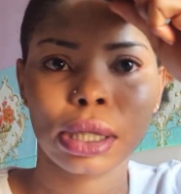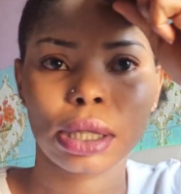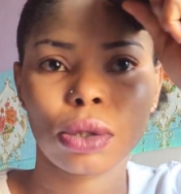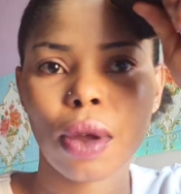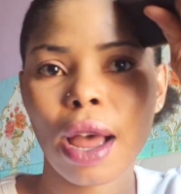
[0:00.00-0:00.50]

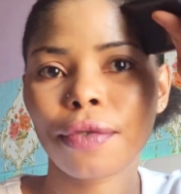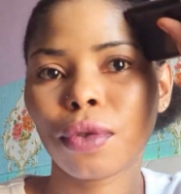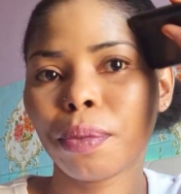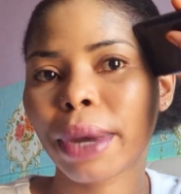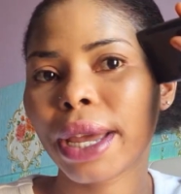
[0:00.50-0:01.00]
So I have
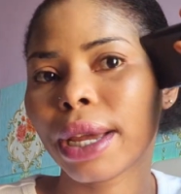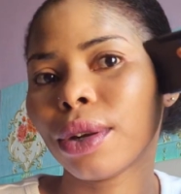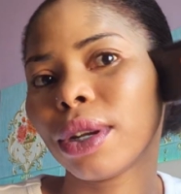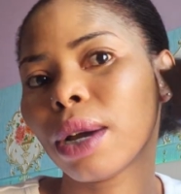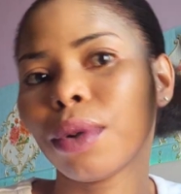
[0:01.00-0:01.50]
to buy
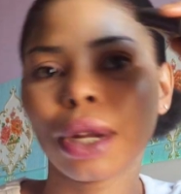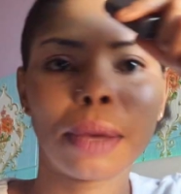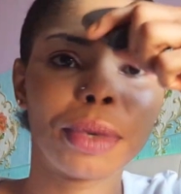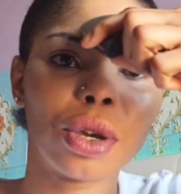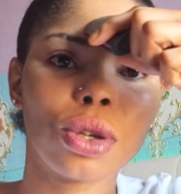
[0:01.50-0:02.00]
another one now
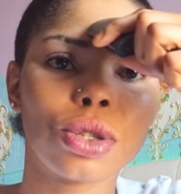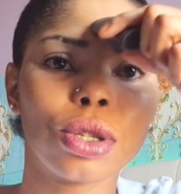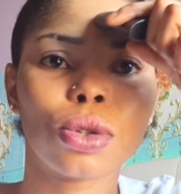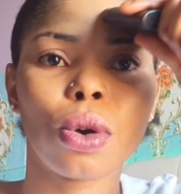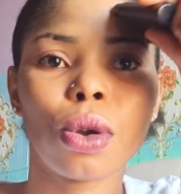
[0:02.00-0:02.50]
because
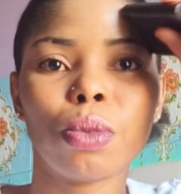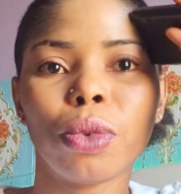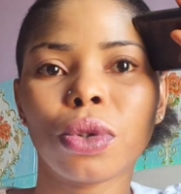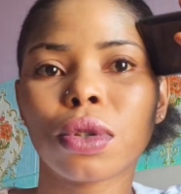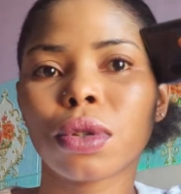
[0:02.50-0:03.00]
it's
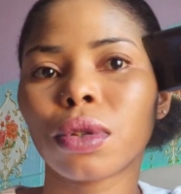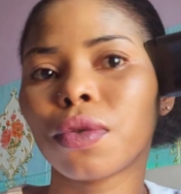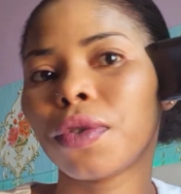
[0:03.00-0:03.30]
almost